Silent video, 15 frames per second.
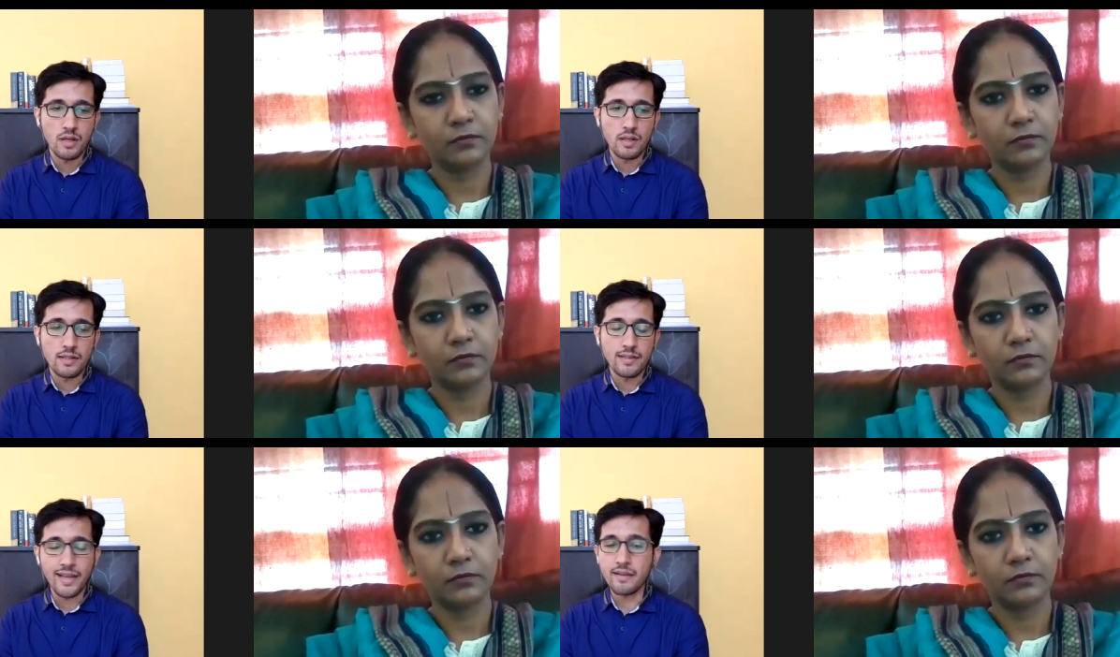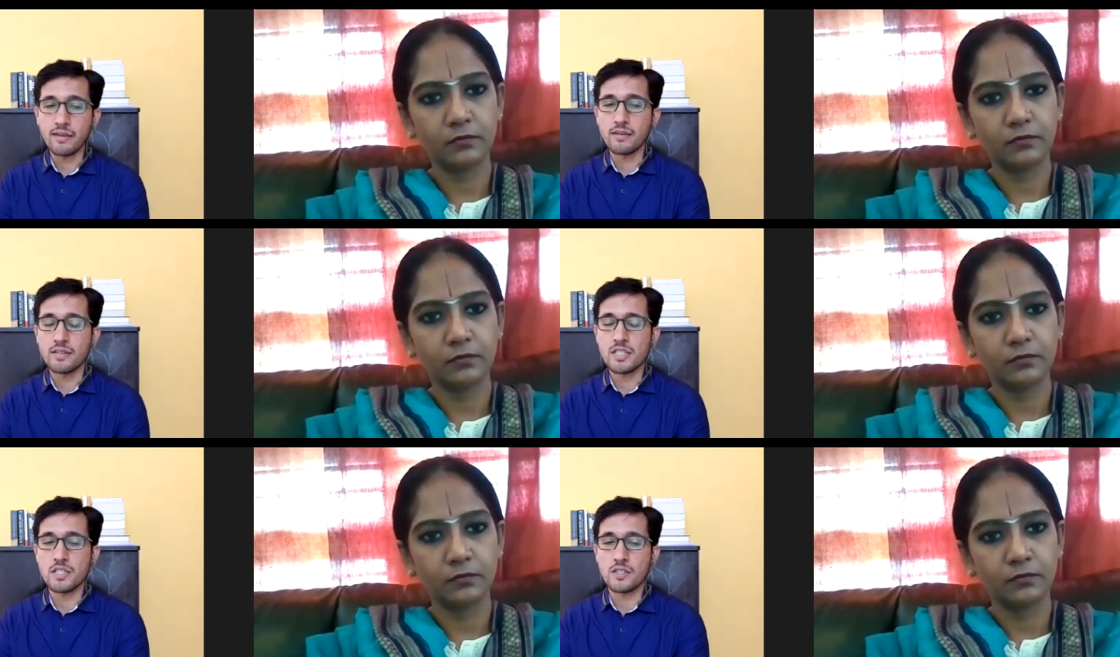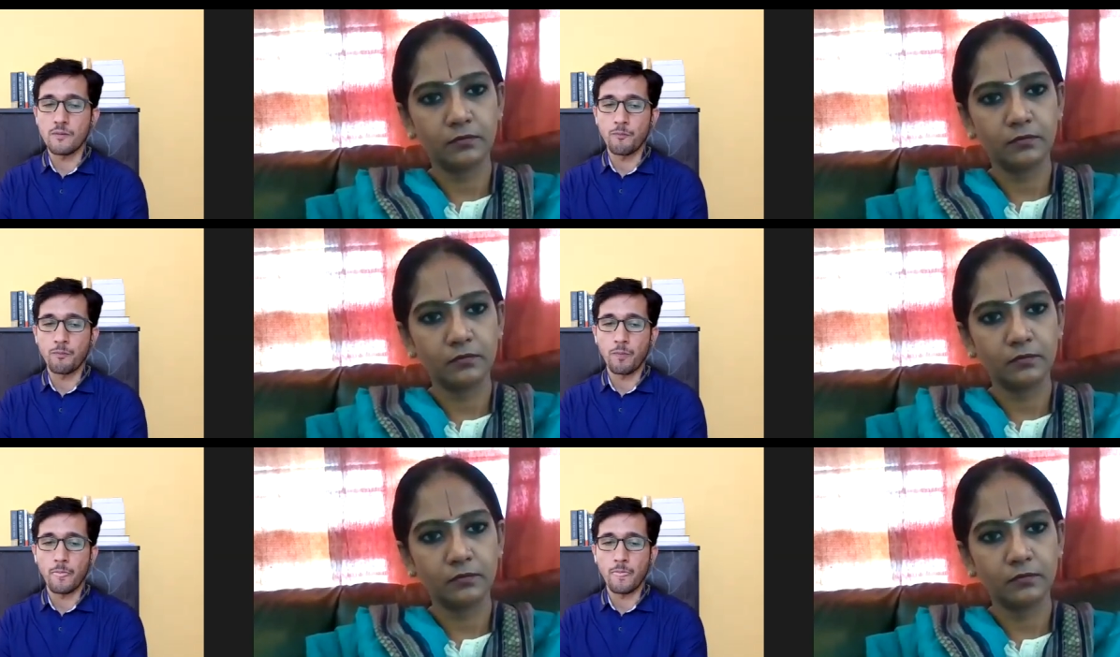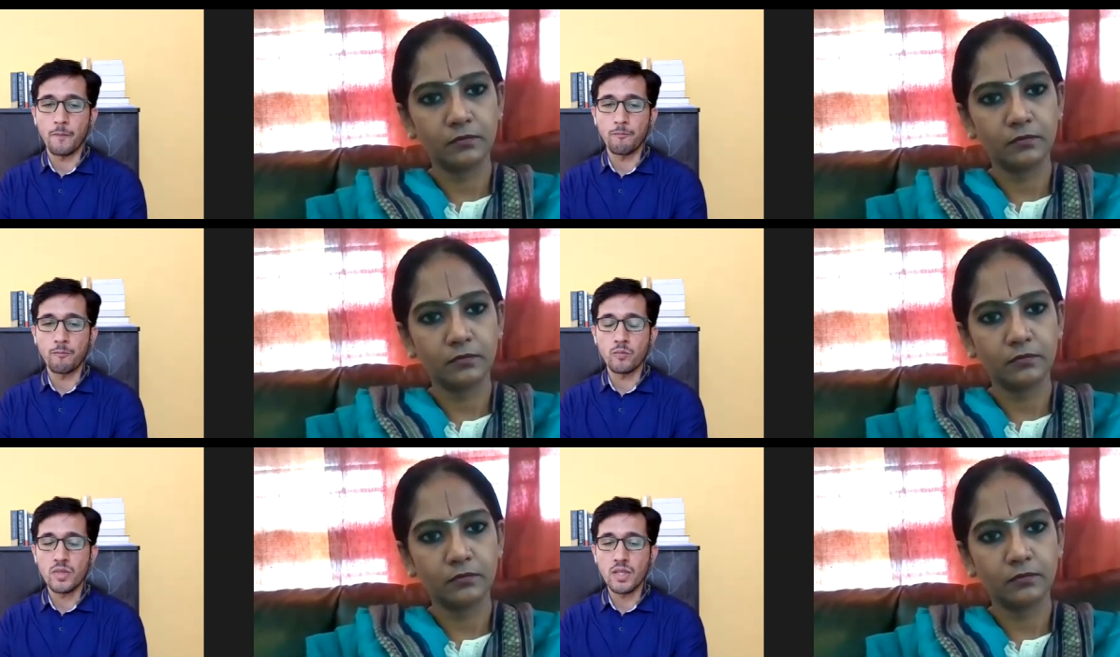Speaker 1: That is,
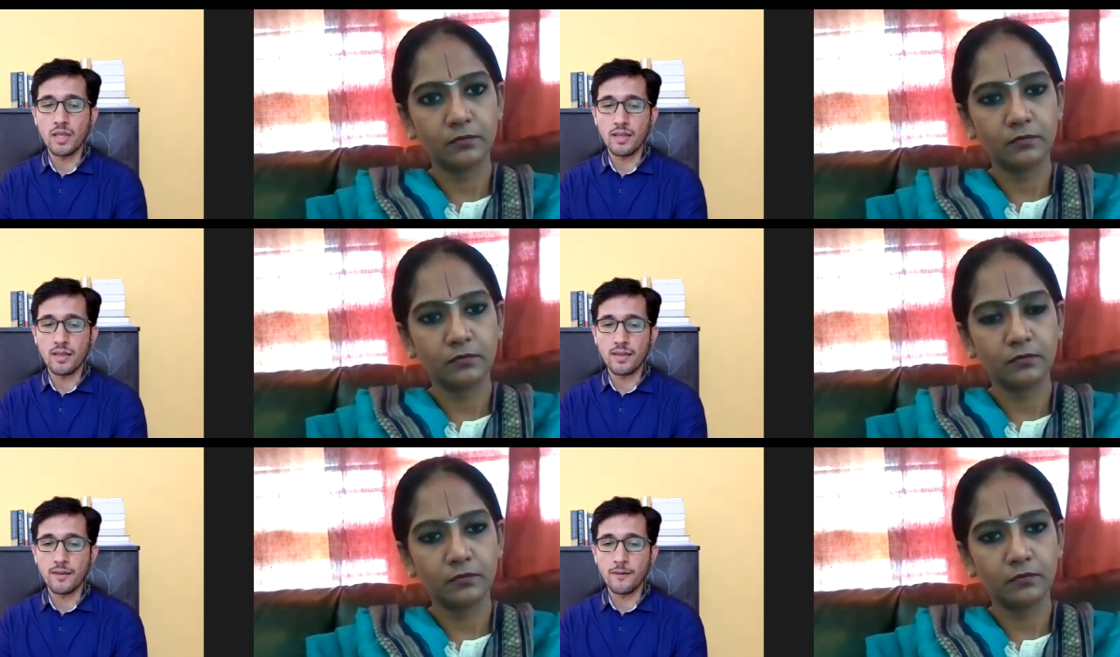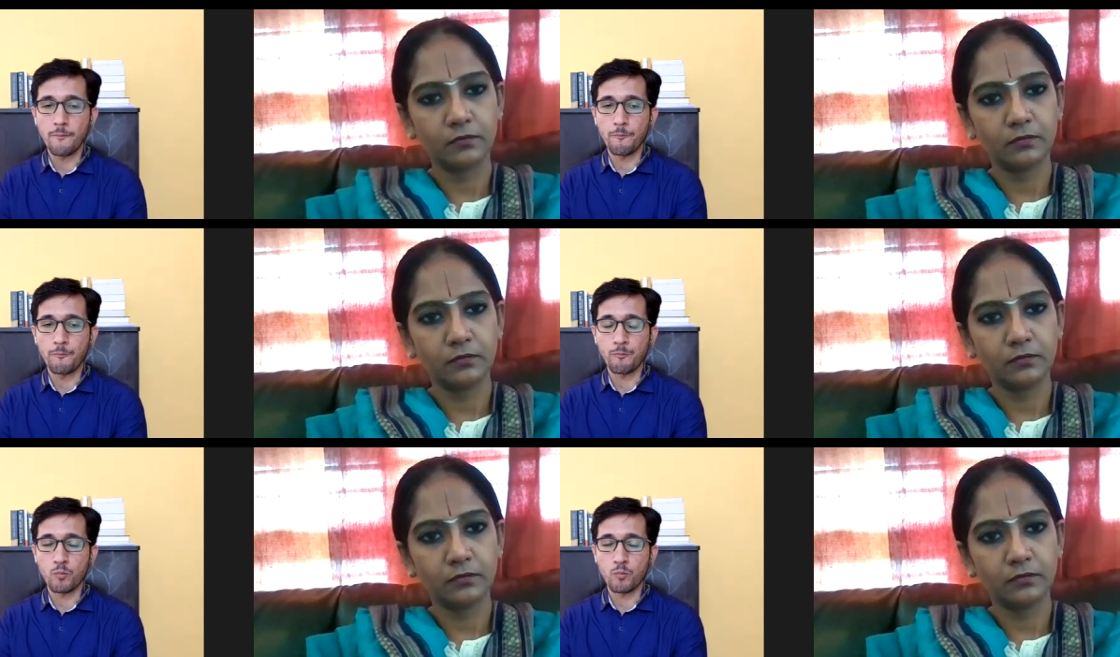the